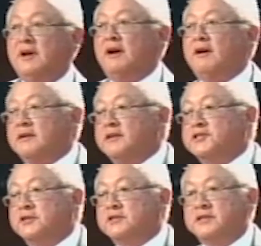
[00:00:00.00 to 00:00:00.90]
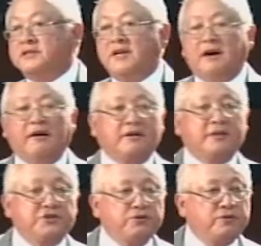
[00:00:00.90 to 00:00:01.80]
or the judges or
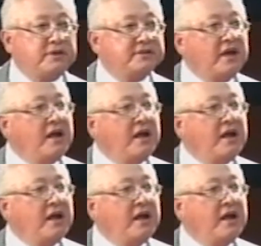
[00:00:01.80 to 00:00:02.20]
the jurors.